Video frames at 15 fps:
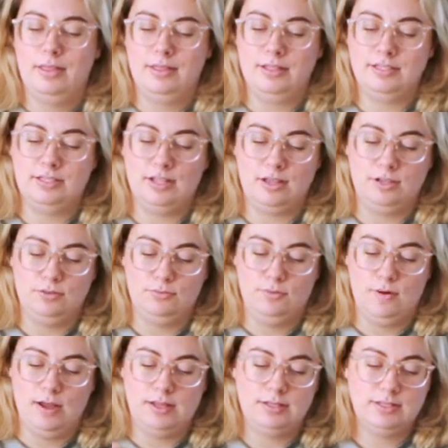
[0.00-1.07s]
This
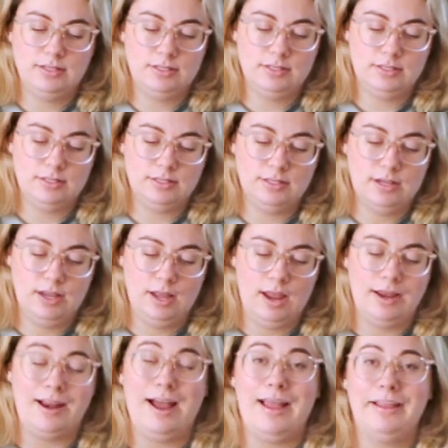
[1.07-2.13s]
was
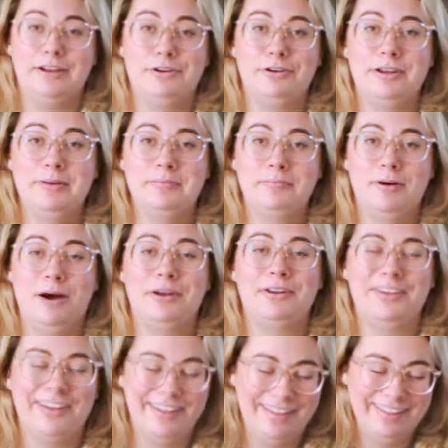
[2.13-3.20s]
an eye cream
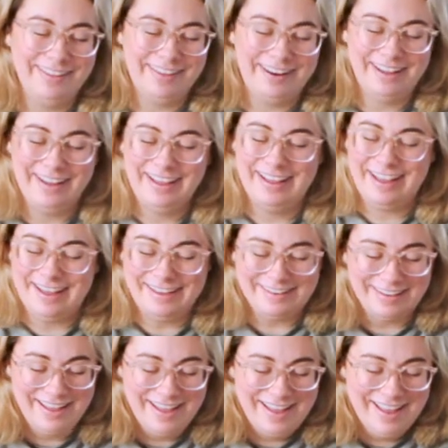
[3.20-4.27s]
bottle that I
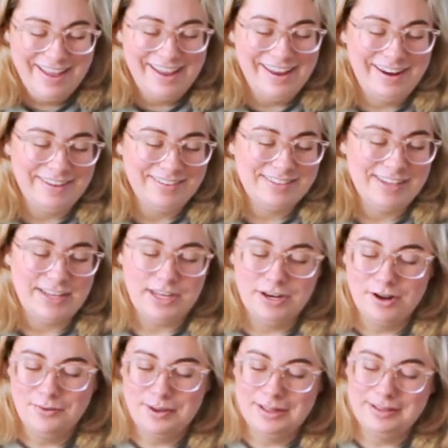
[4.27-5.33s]
had, and I was like, you
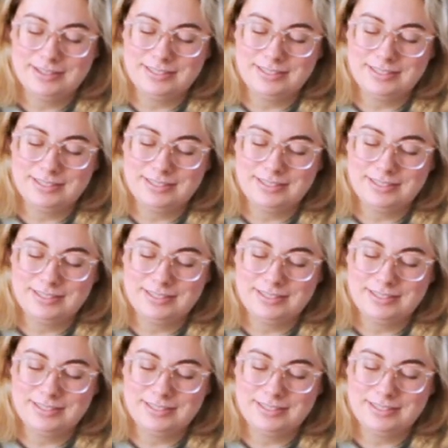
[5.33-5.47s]
know what,